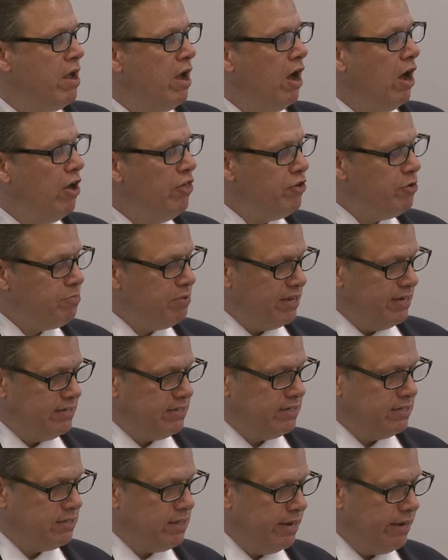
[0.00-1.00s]
Other
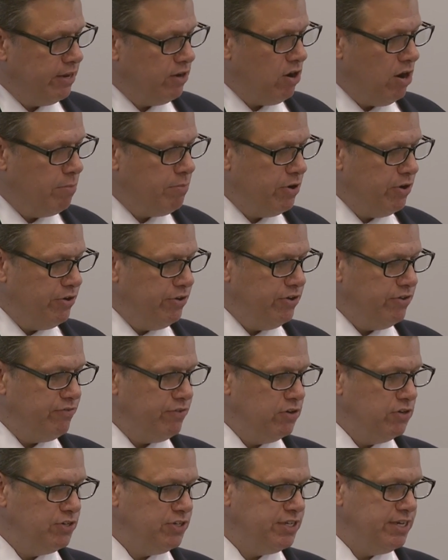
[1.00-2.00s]
places like at Auburn
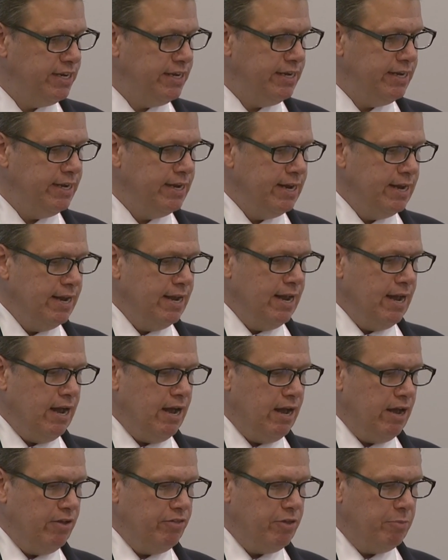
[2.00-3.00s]
University,
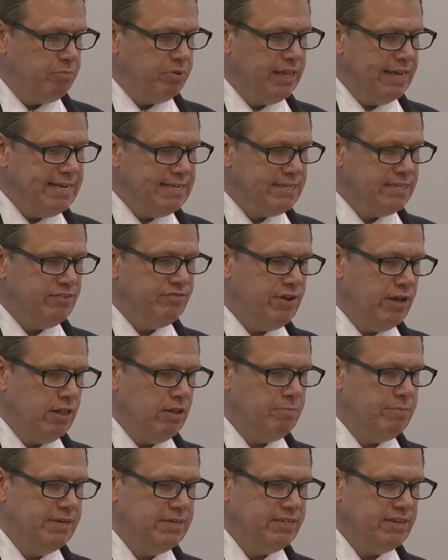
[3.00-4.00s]
the place
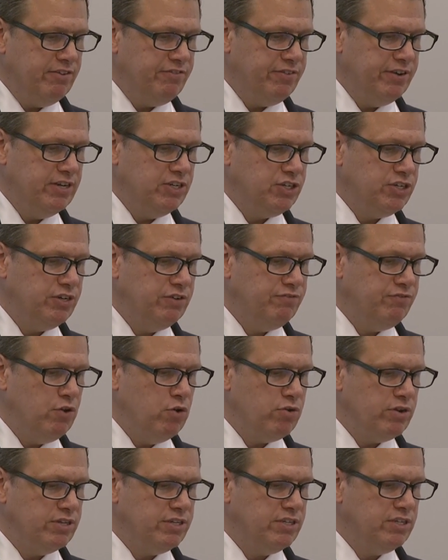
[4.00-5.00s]
development definition
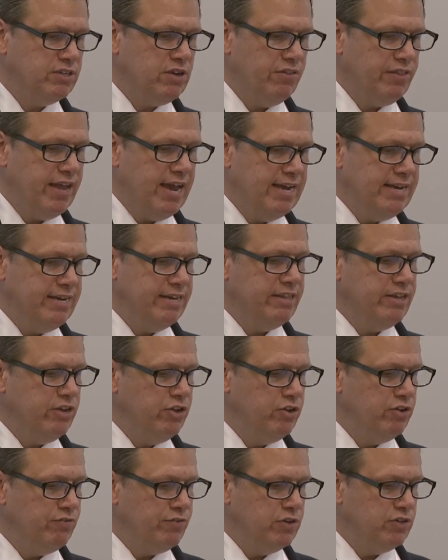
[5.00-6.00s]
focuses on the idea that
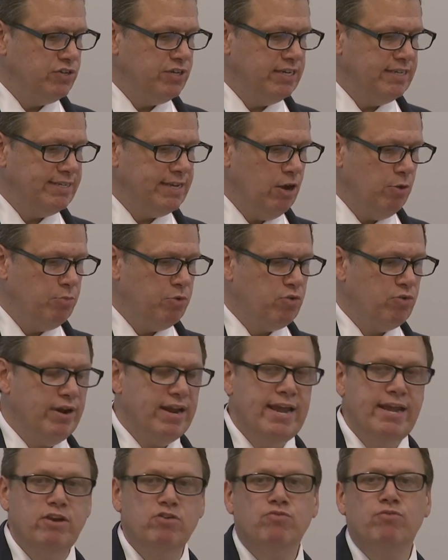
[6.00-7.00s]
universities help
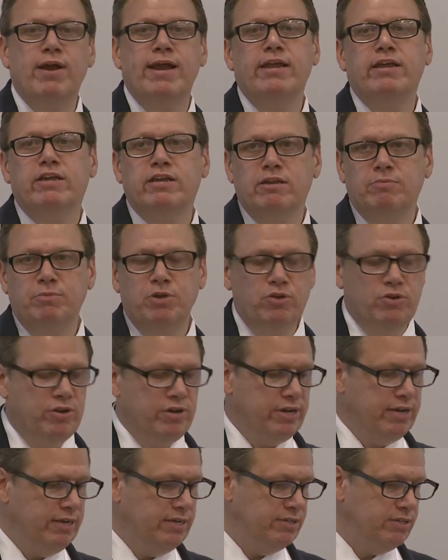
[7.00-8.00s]
create great
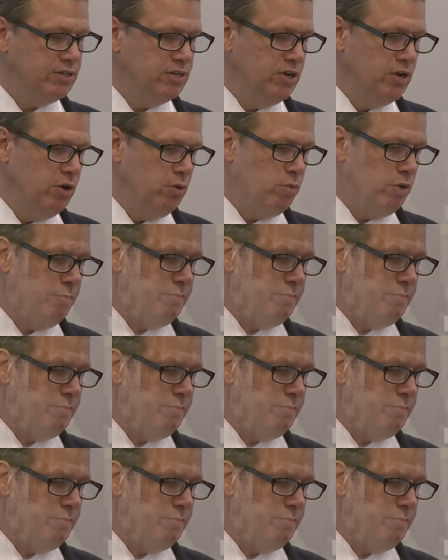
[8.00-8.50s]
communities where